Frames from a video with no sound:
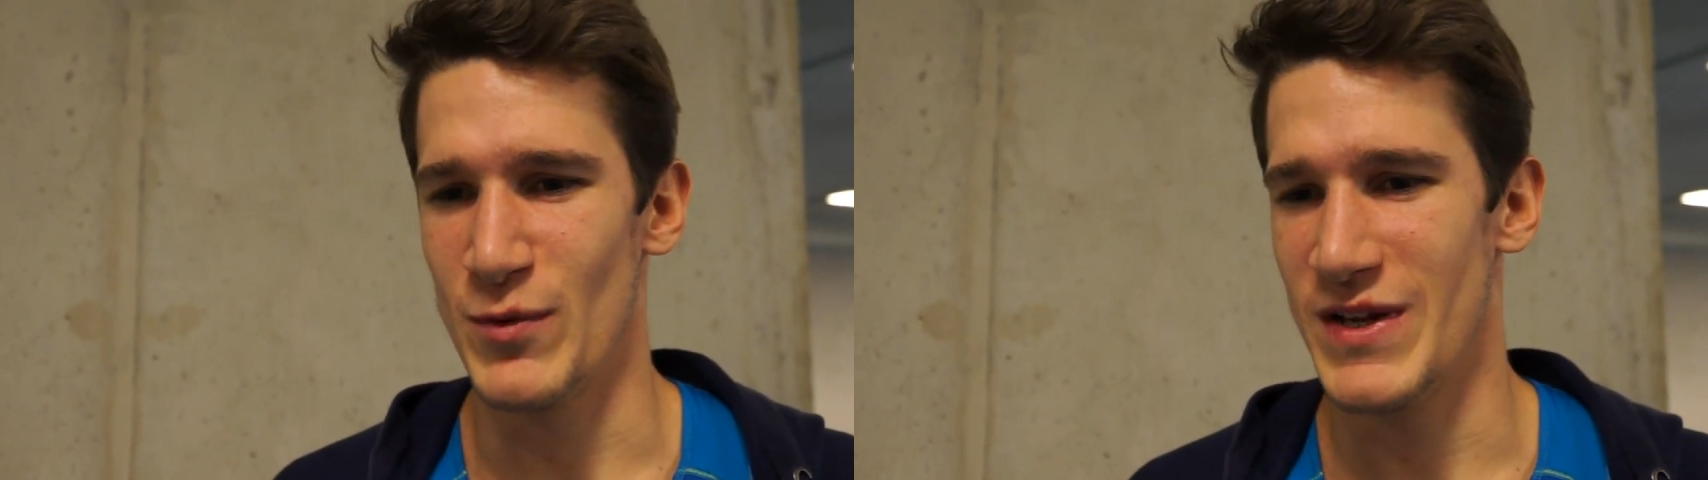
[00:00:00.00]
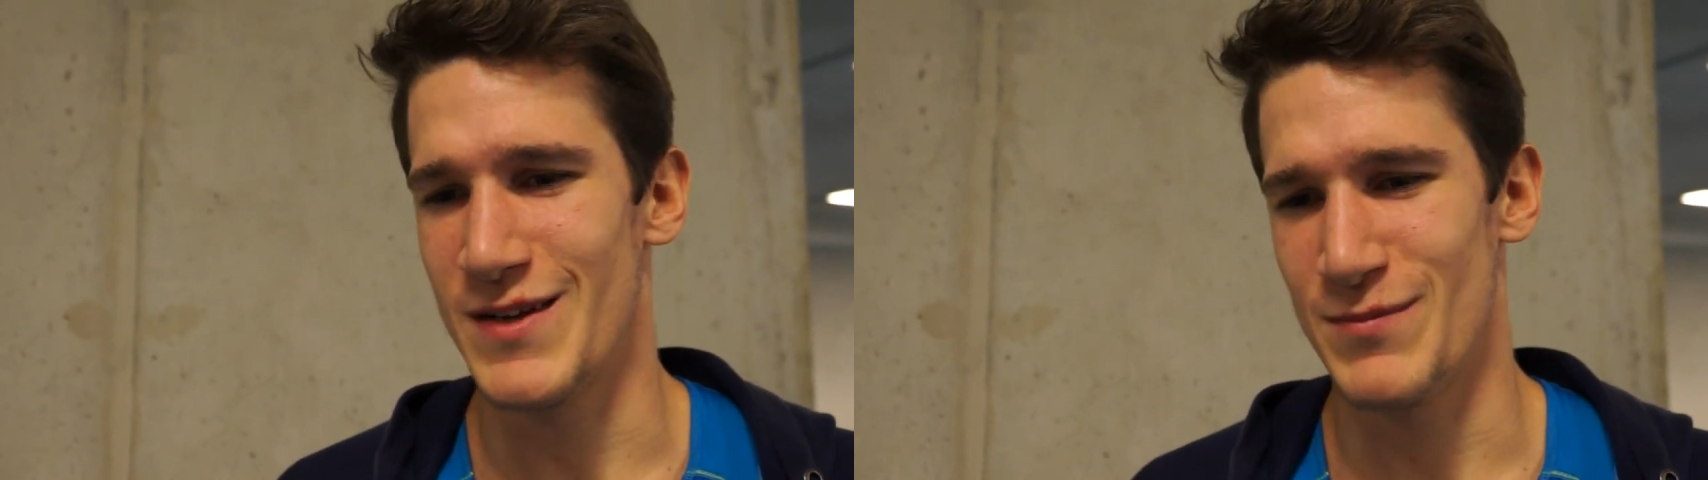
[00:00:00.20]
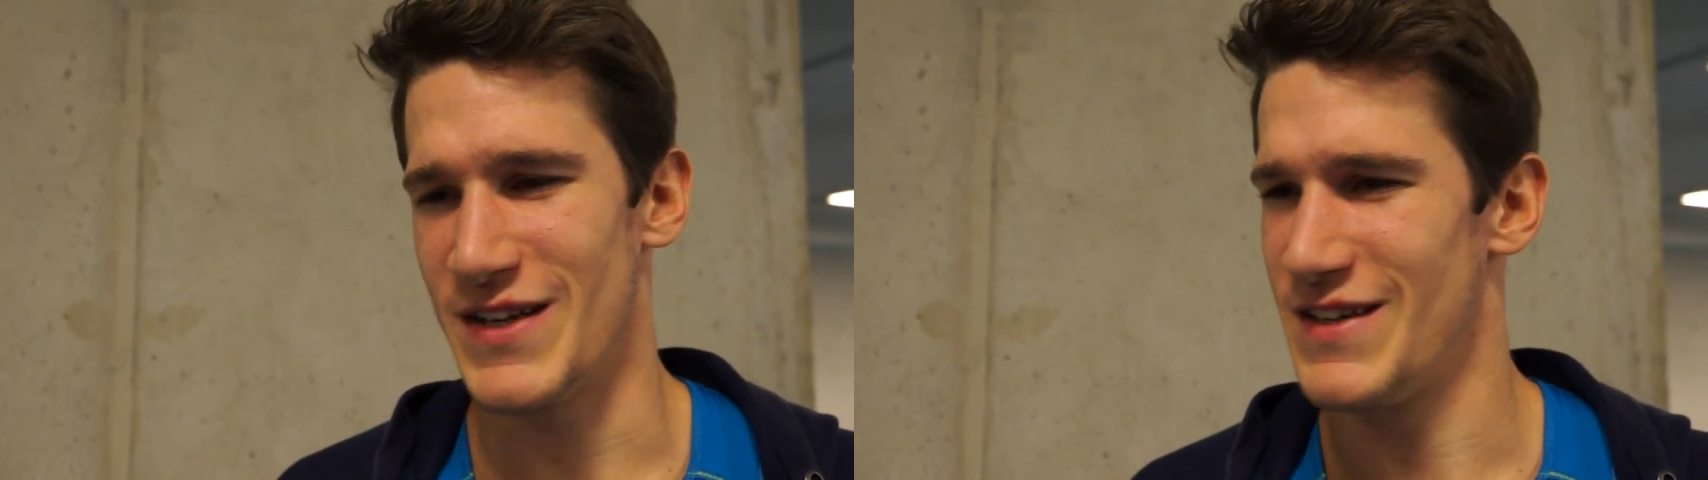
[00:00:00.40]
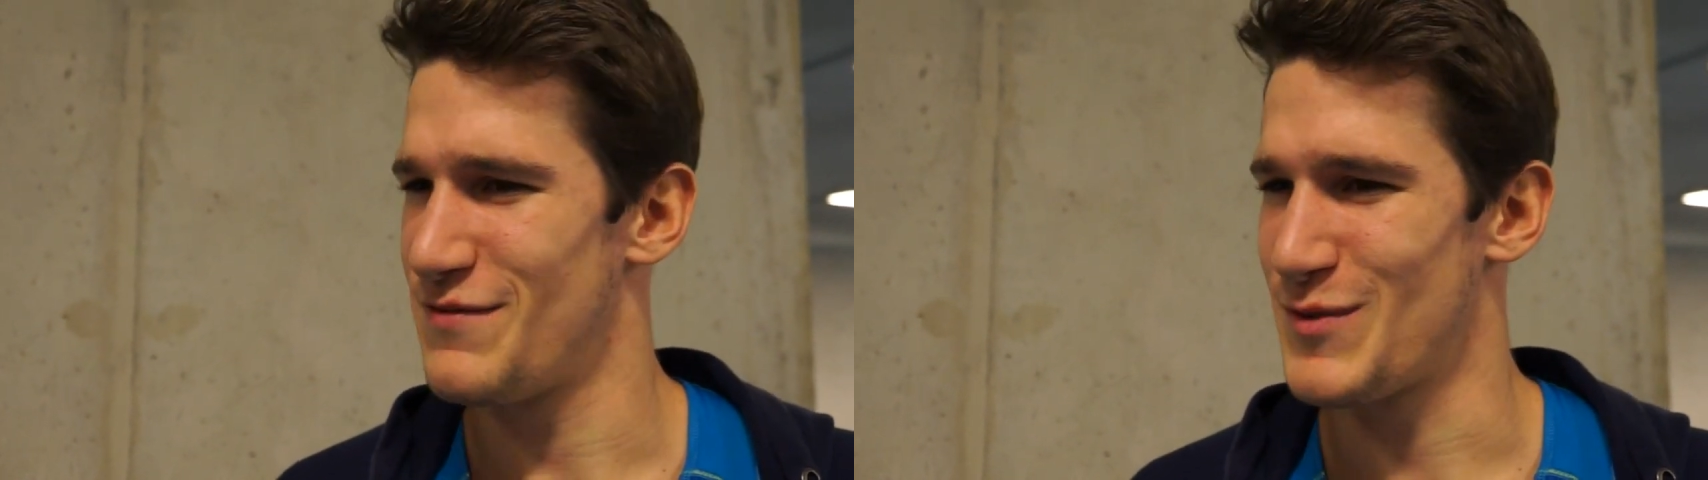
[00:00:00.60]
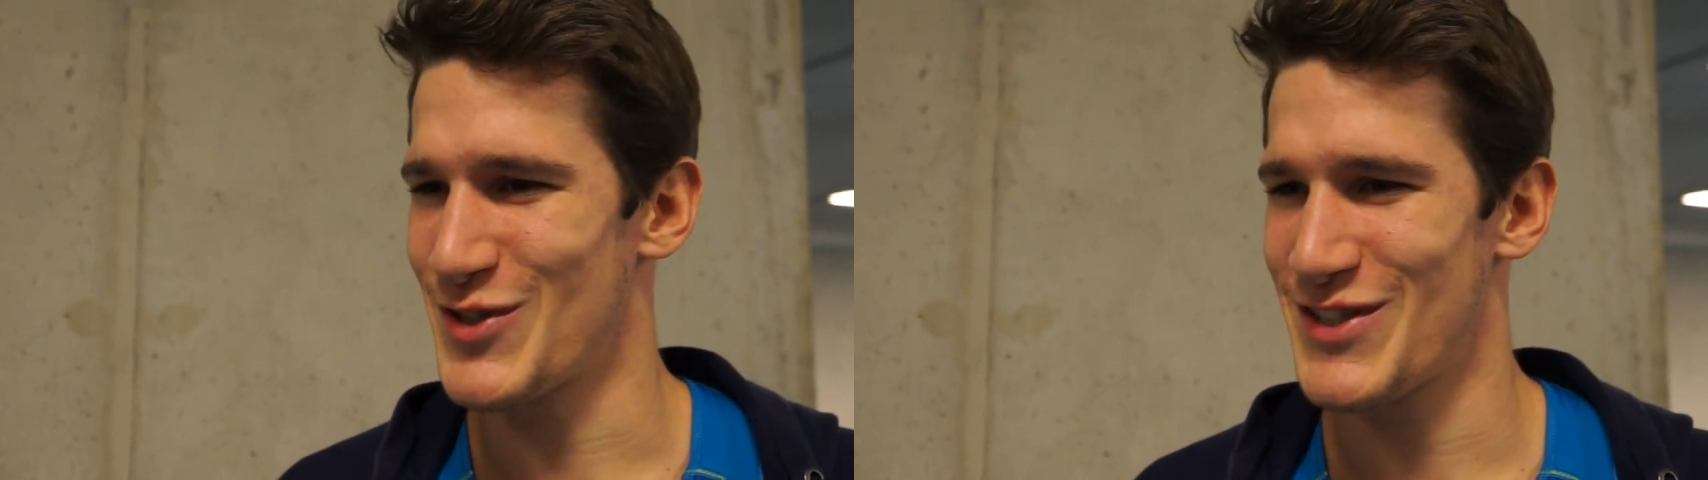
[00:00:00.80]
a really
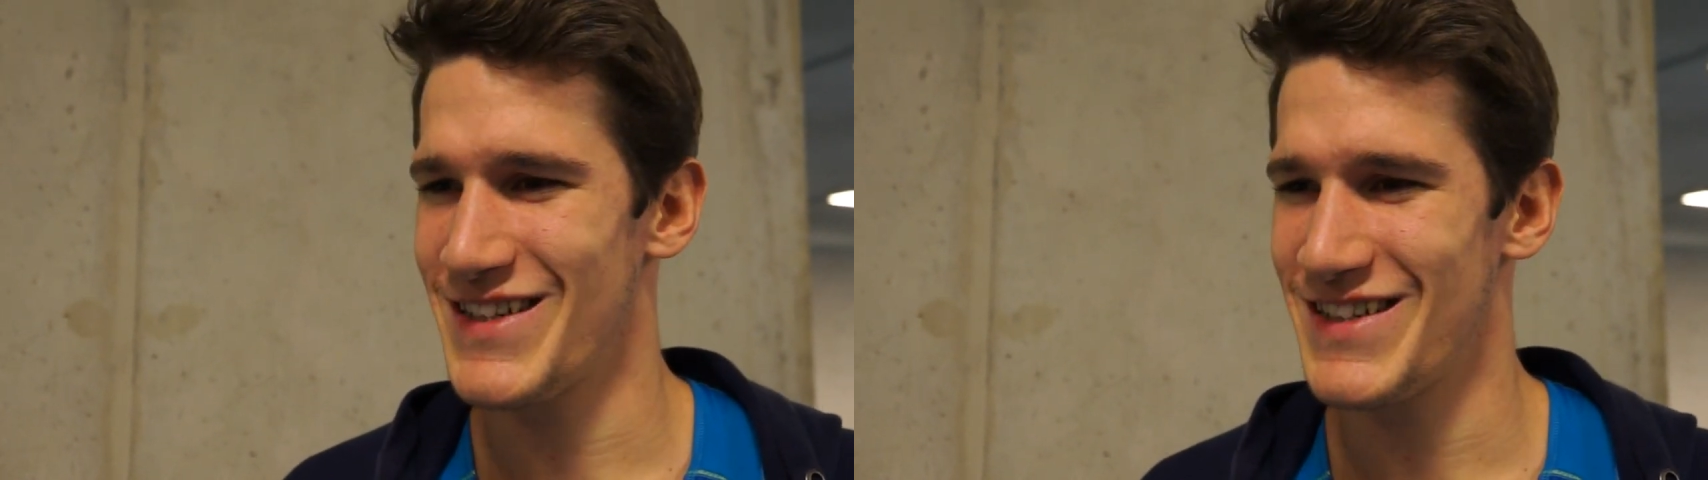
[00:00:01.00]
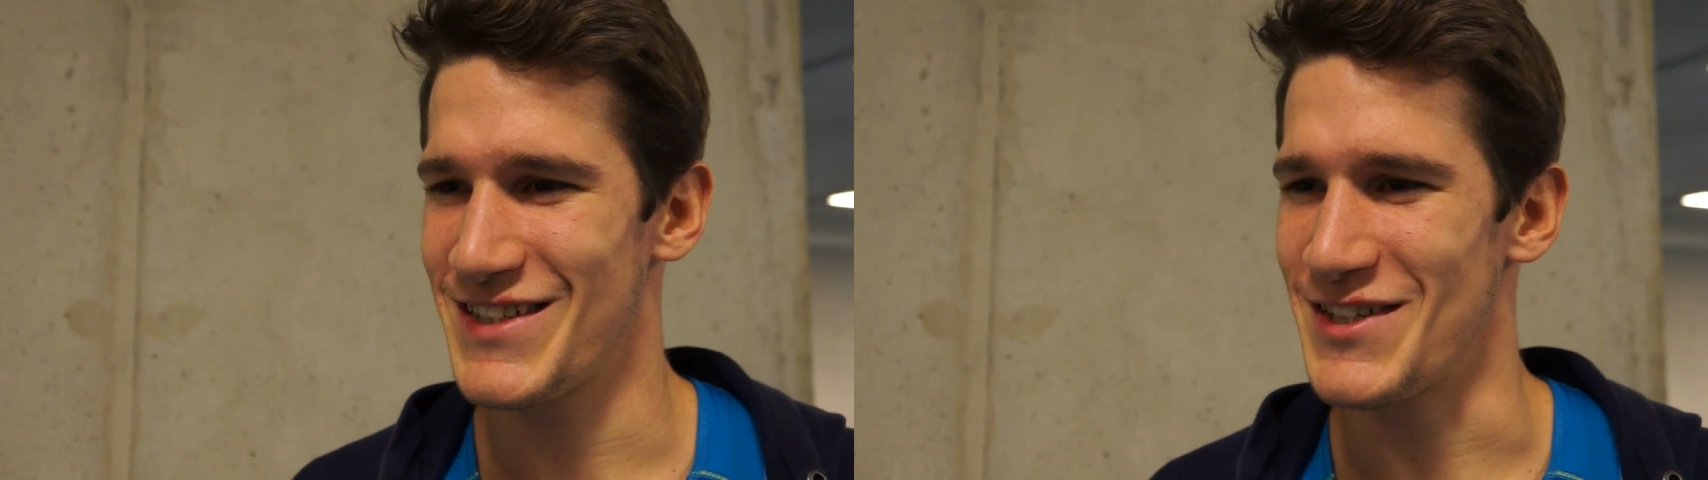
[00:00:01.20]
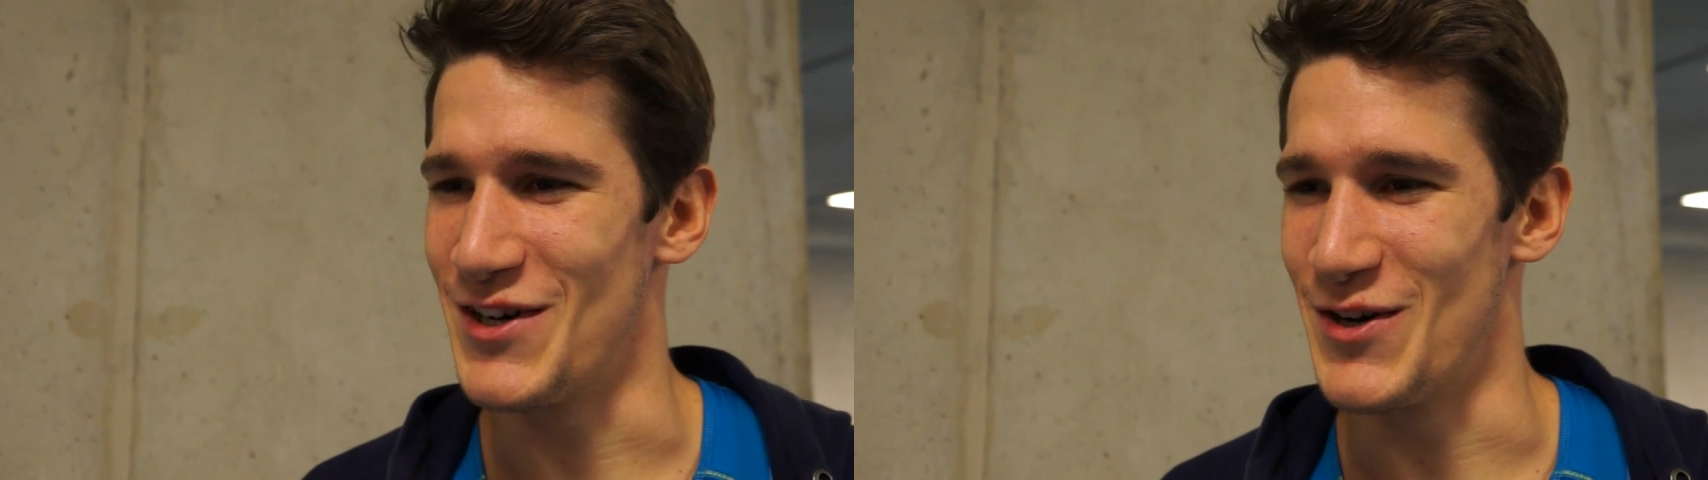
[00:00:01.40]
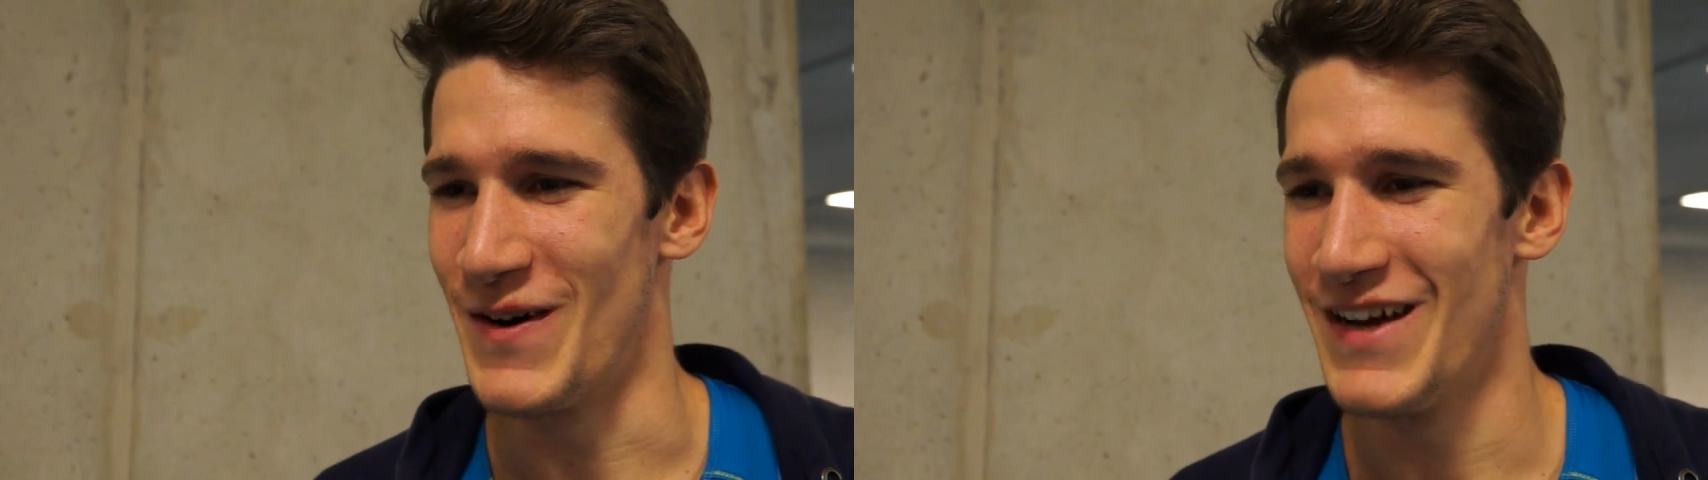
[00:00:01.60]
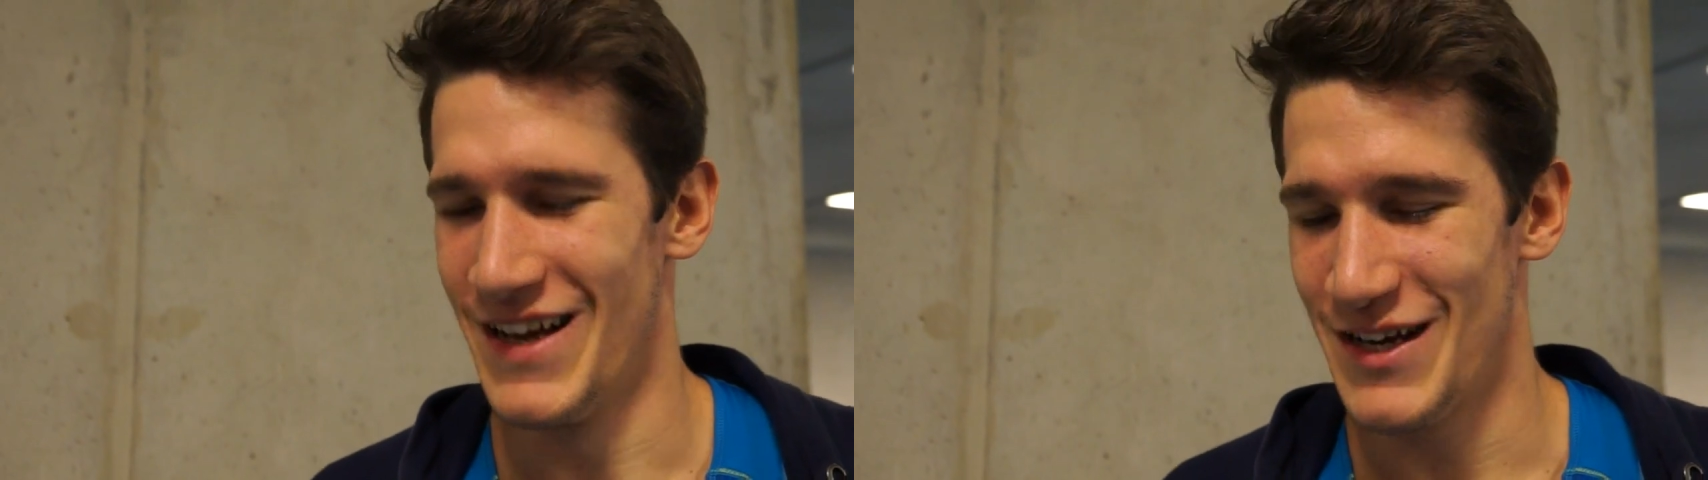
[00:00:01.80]
competitive person, so